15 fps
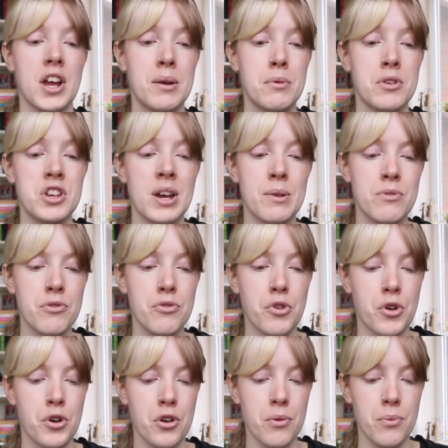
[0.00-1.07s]
I'm on chapter
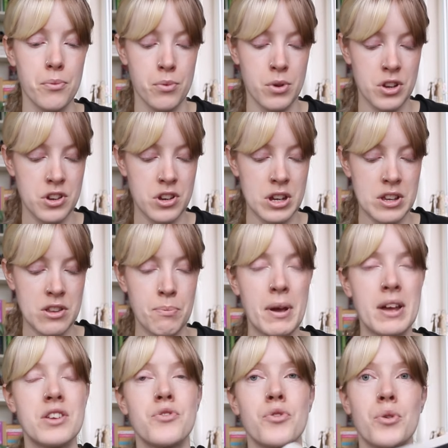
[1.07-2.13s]
4, which is
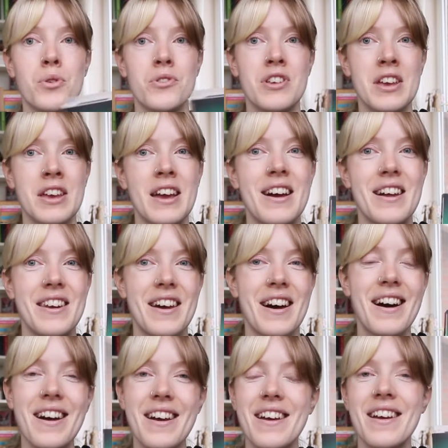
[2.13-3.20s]
page 40, and
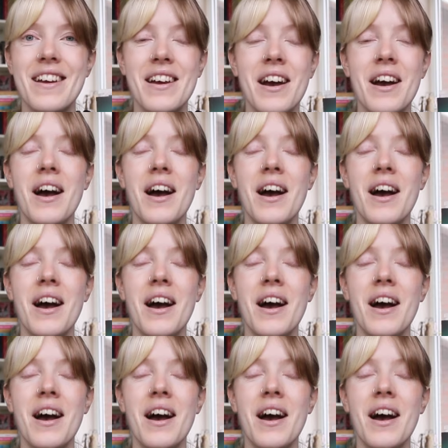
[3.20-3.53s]
I